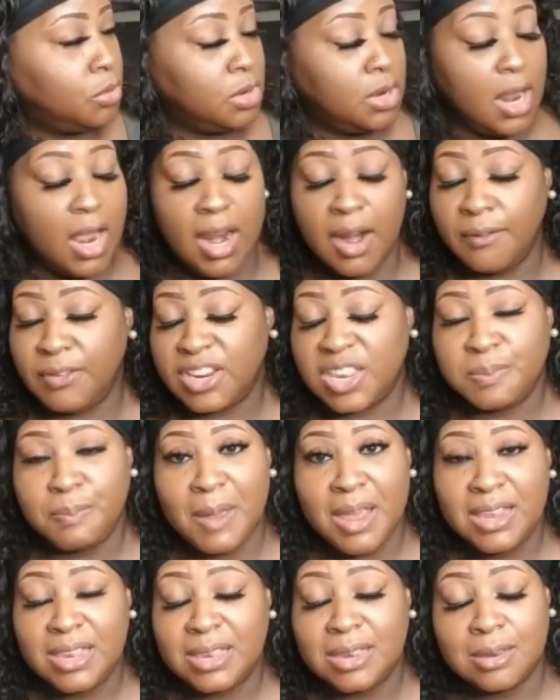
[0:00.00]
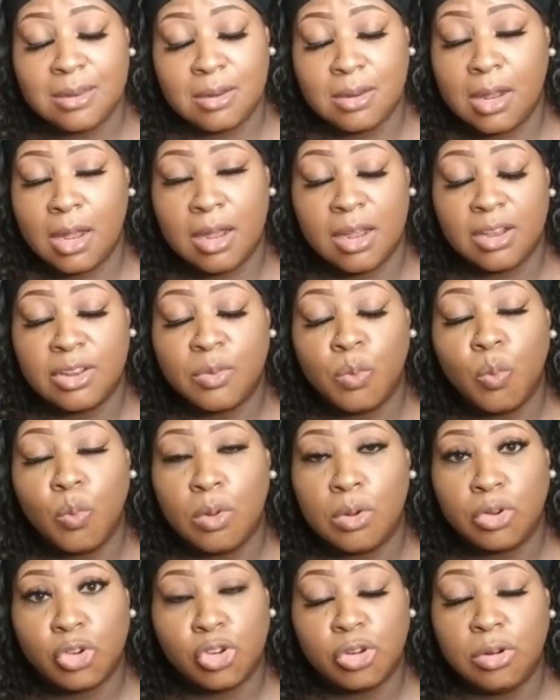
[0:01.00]
every space does
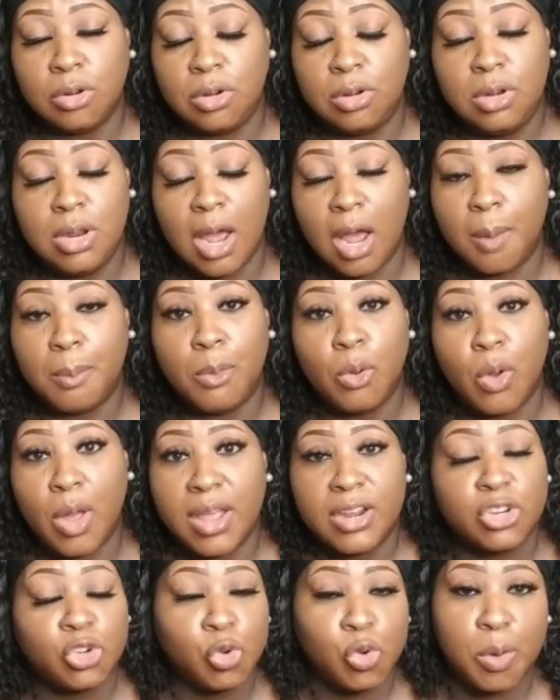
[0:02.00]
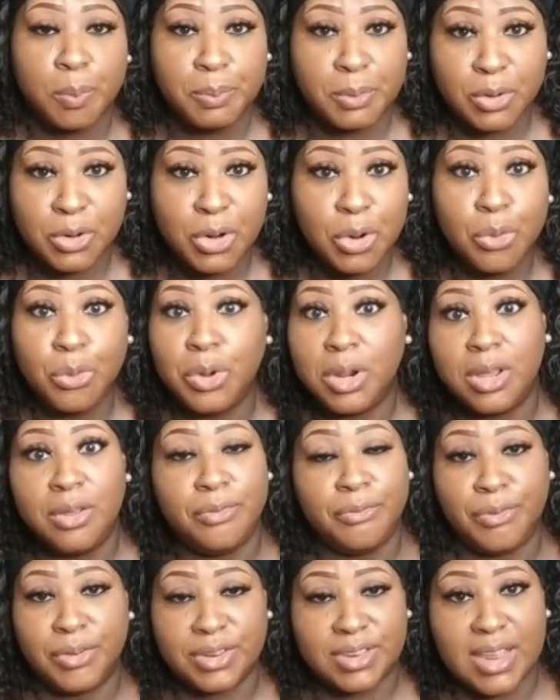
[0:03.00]
double and triple duty
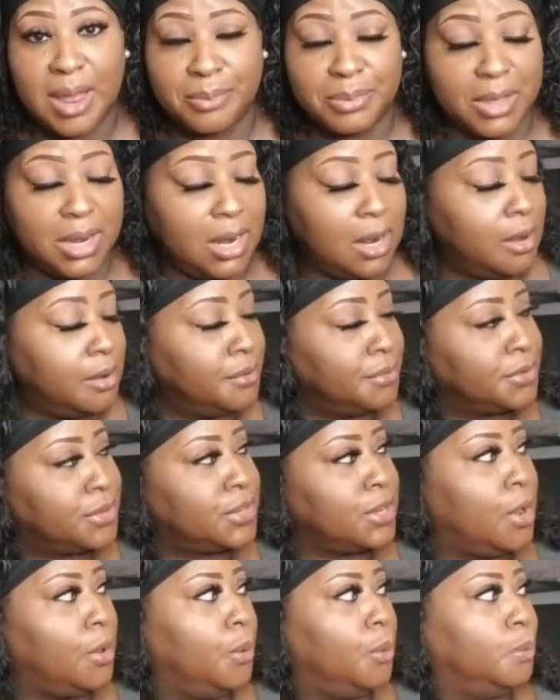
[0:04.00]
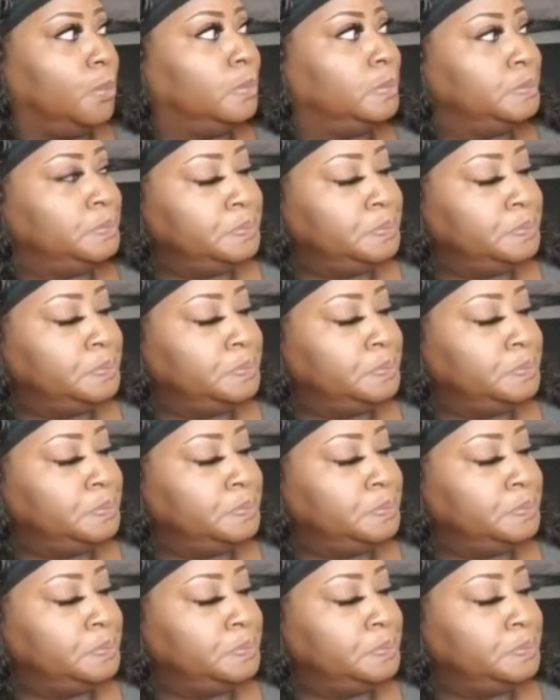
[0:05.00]
for something else. So